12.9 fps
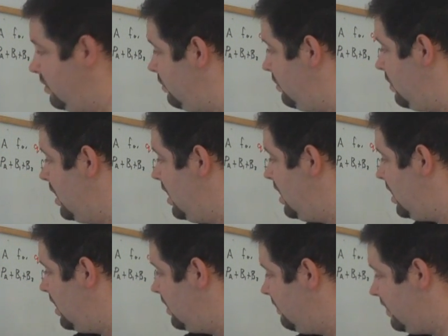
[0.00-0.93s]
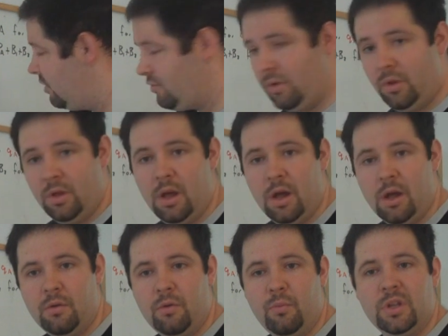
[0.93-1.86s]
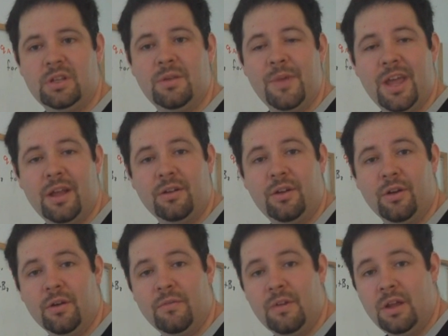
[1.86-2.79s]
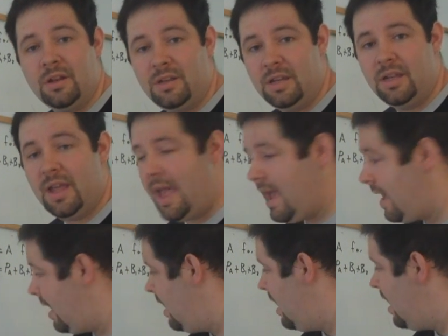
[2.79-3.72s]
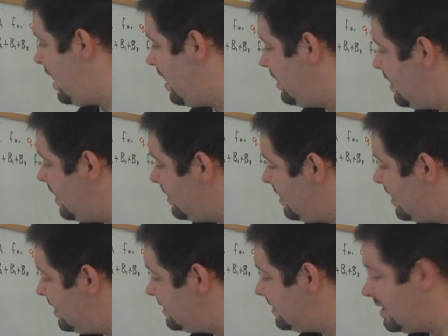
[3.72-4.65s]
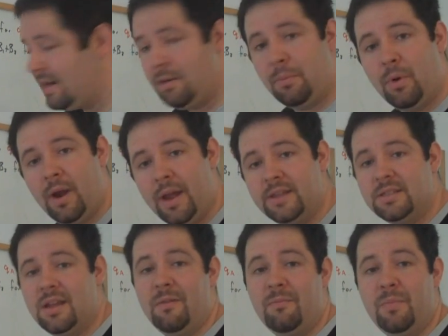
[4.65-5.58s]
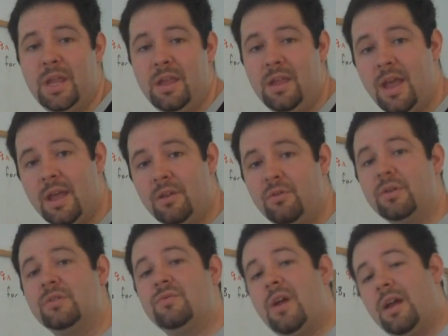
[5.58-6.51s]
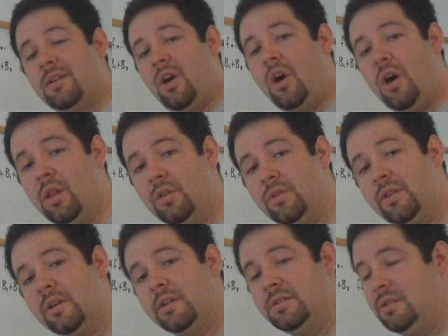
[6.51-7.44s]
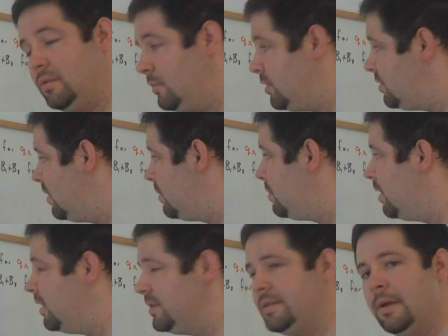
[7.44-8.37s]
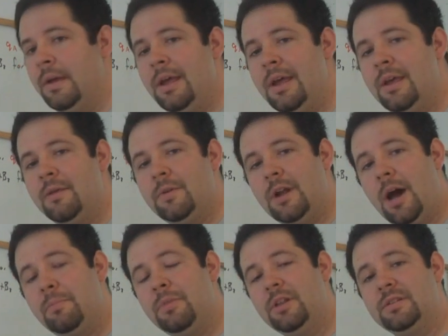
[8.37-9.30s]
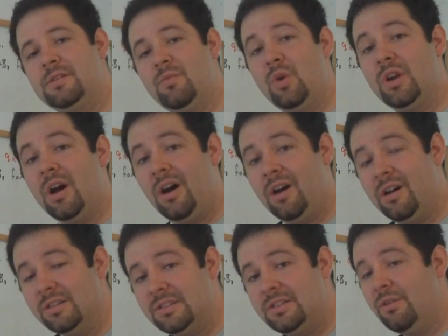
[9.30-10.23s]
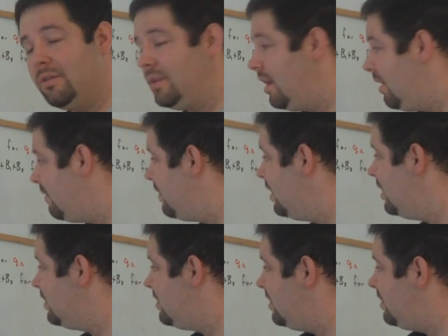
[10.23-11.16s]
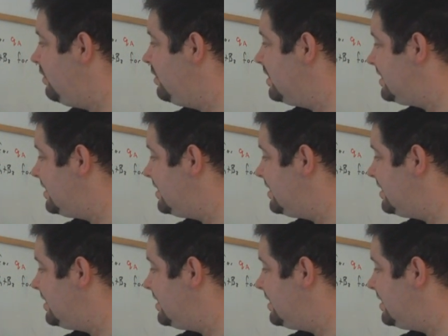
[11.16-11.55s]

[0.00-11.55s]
to individual uh, with demand curve D A, and then set a price of P A to extract all of the consumer surplus. Monopolists would also love to do the